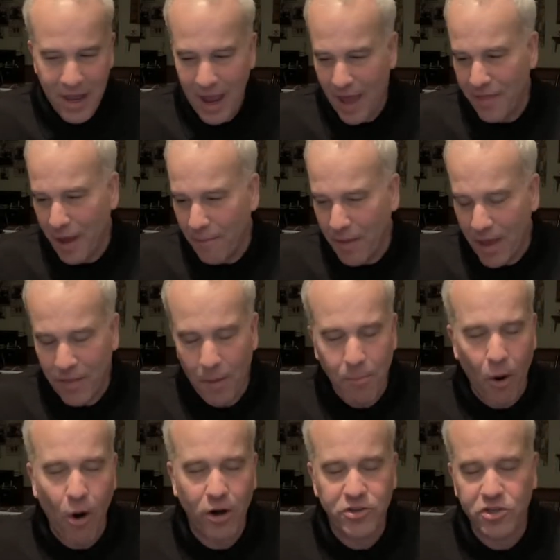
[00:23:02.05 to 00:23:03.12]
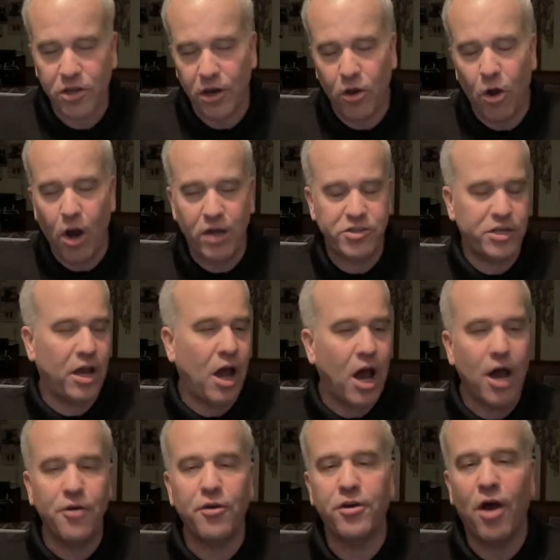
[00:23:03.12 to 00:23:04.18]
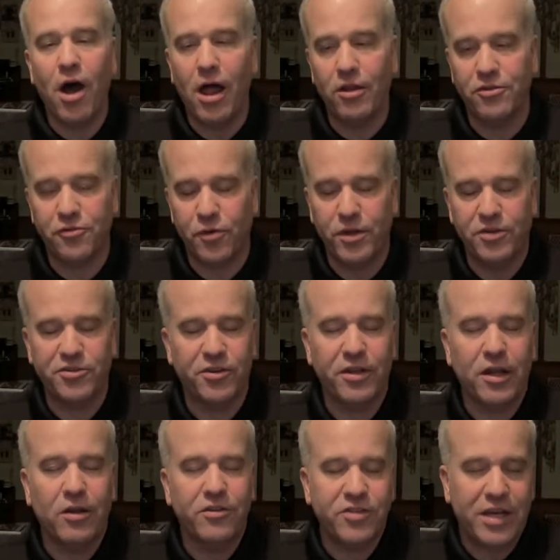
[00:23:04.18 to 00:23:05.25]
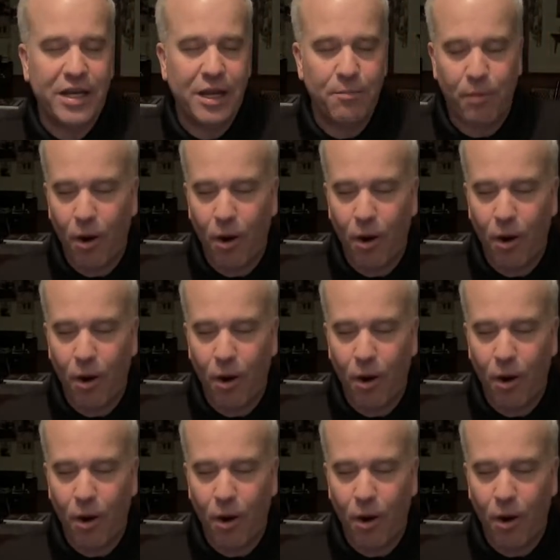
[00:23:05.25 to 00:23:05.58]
and the part's going to cost you $100 for this little teeny